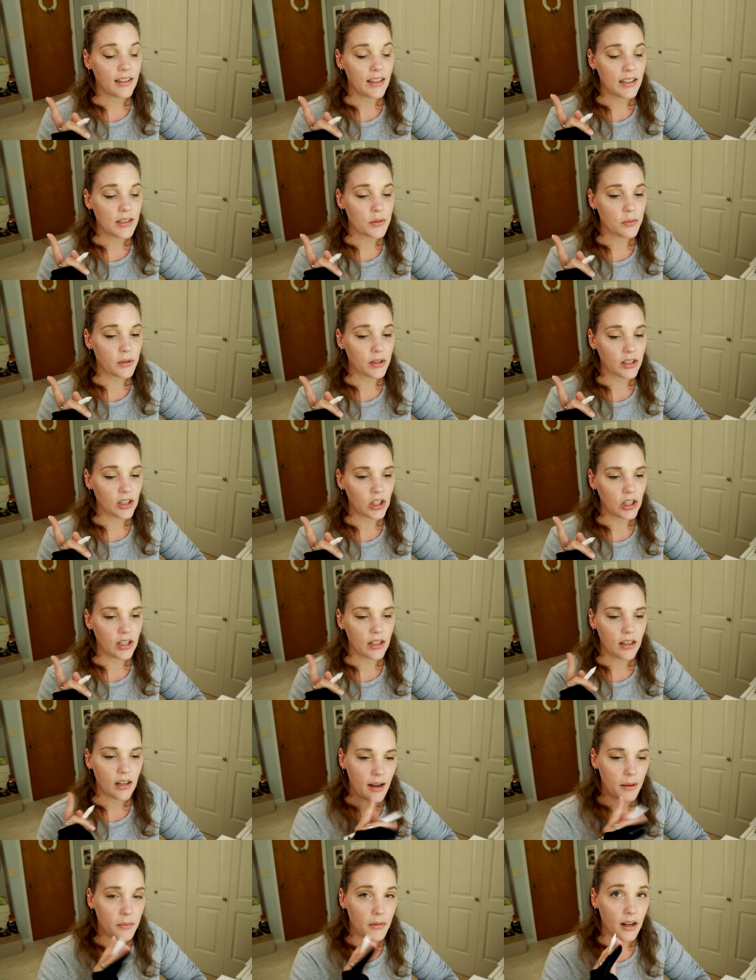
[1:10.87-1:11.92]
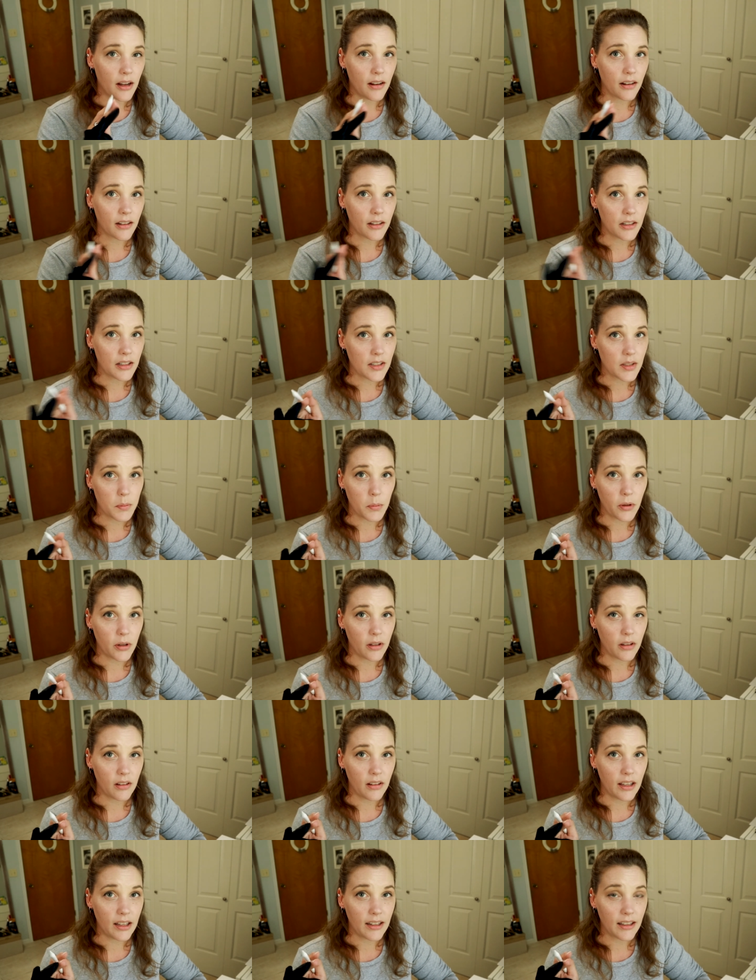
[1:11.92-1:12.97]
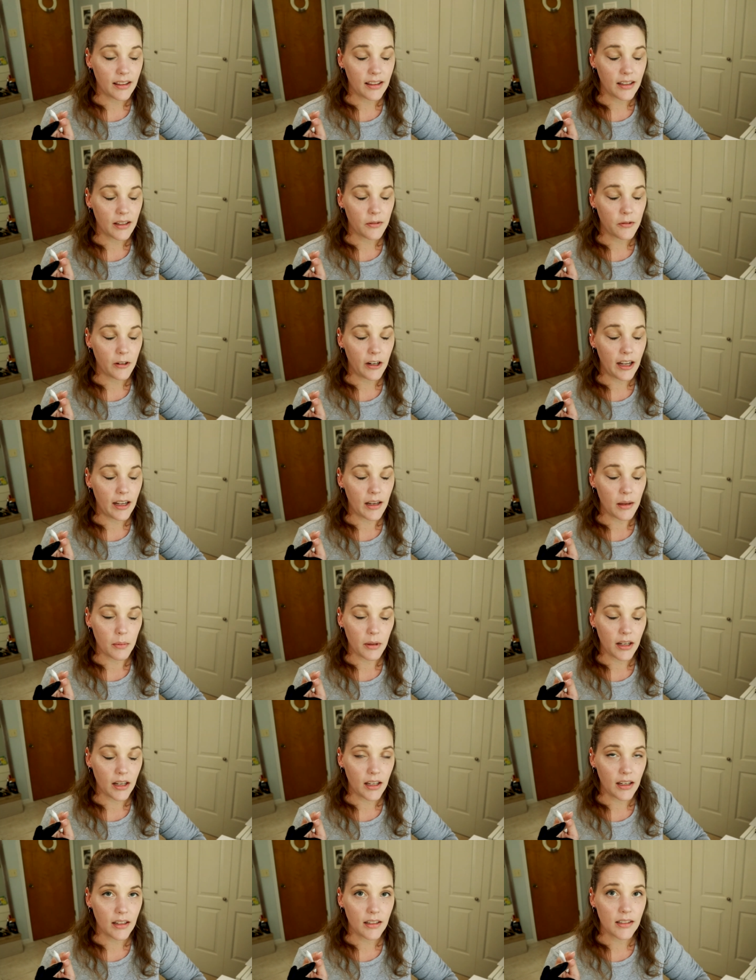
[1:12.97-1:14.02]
It's really good. I'm not gonna spoil anything for anybody,